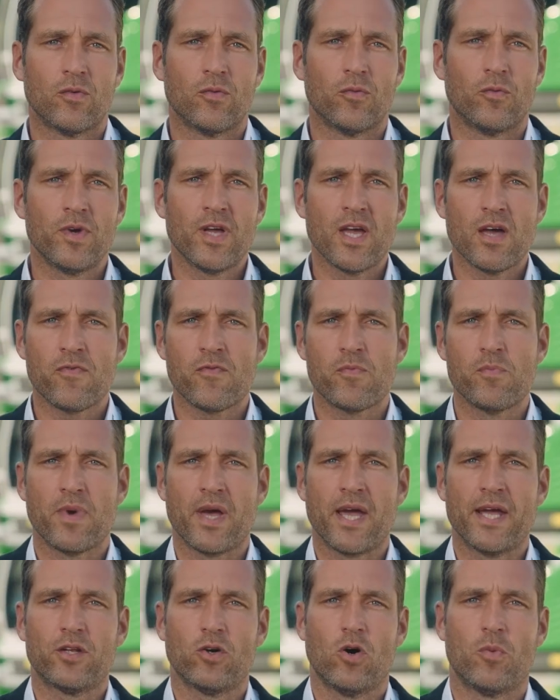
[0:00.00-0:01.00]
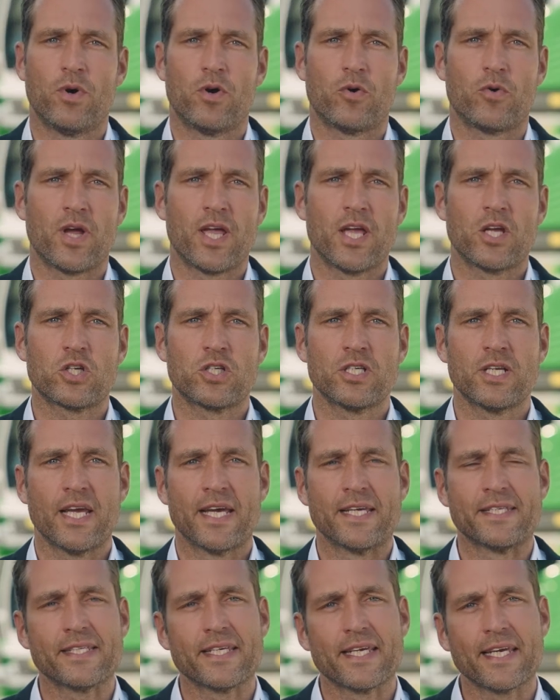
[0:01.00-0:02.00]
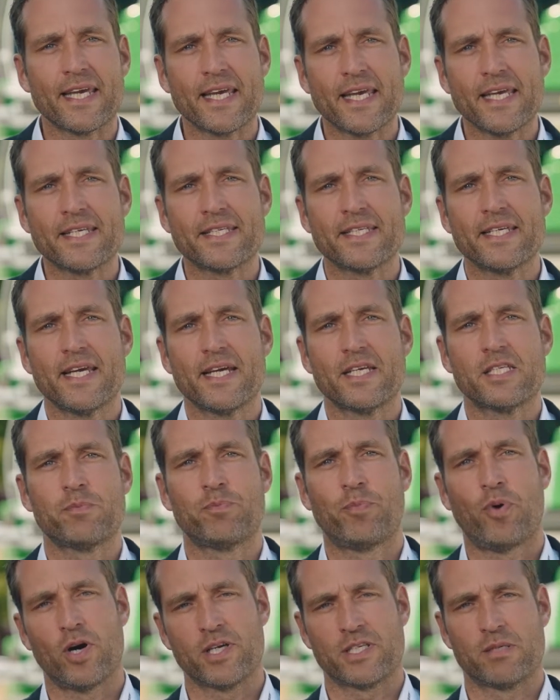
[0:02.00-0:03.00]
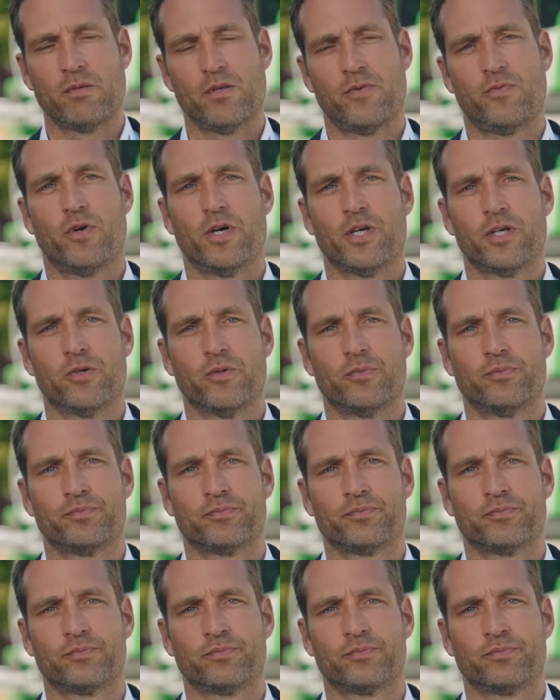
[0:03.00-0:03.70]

We have made operation as easy as possible for you,